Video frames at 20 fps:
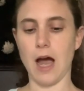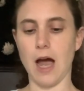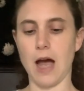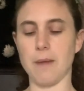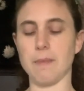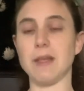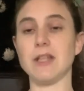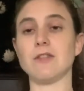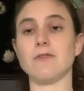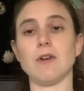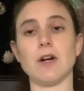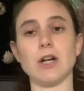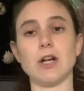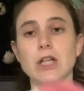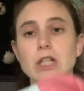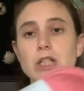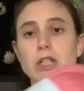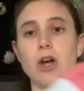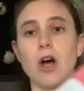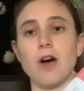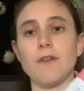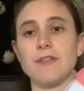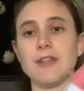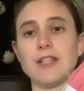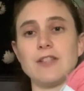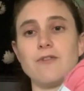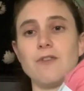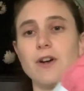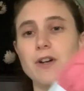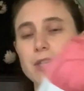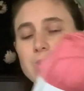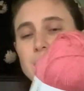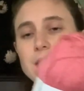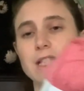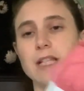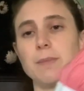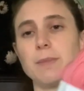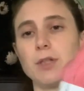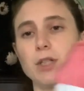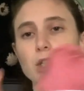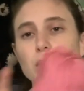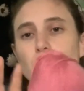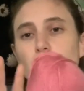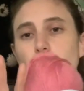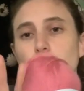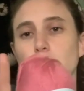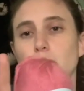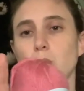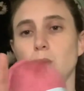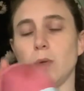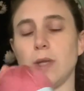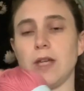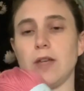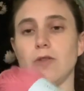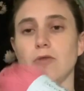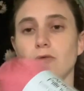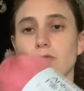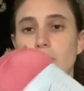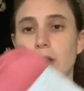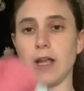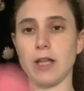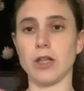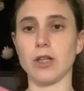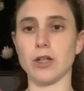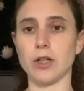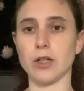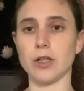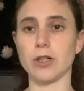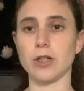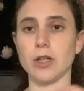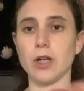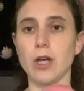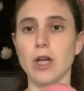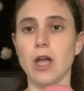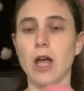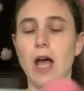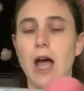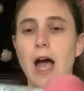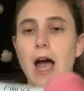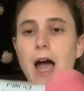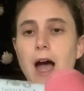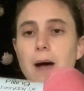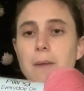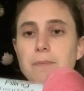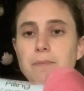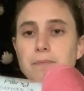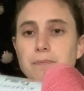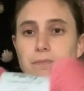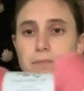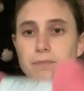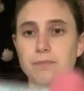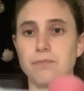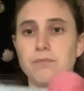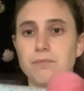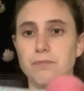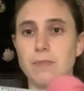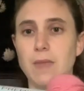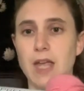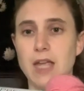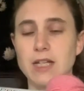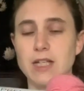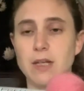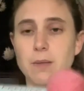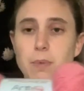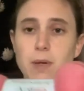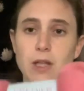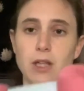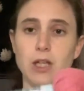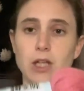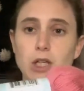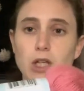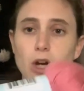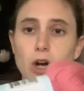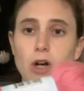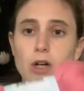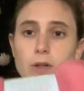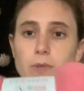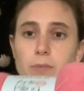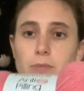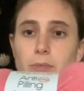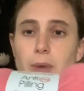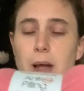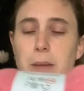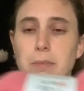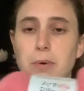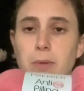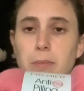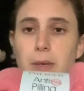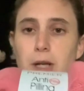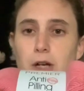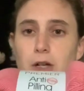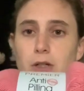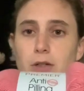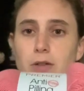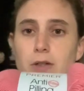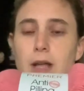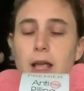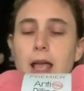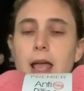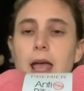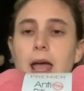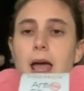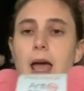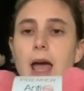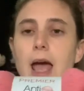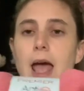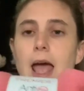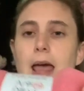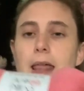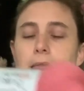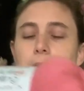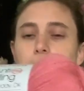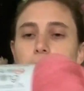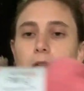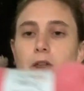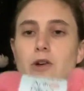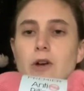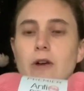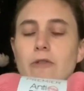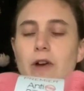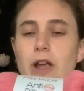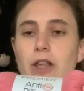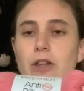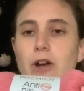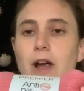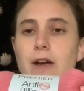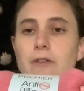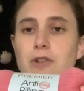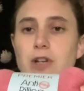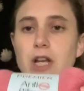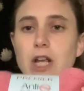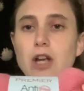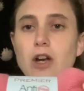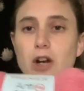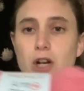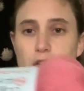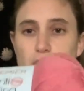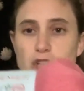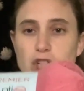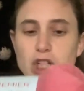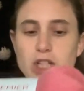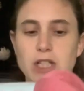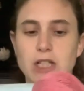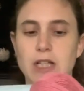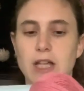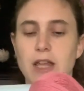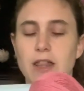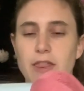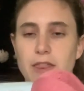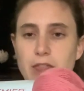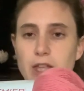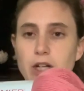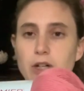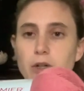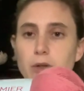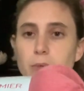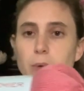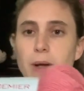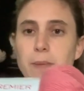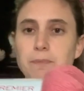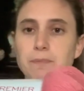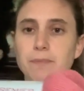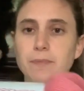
It's very soft. It's very similar to the regular anti-pilling yarn by Premier, and the regular everyday yarn is just a thinner one.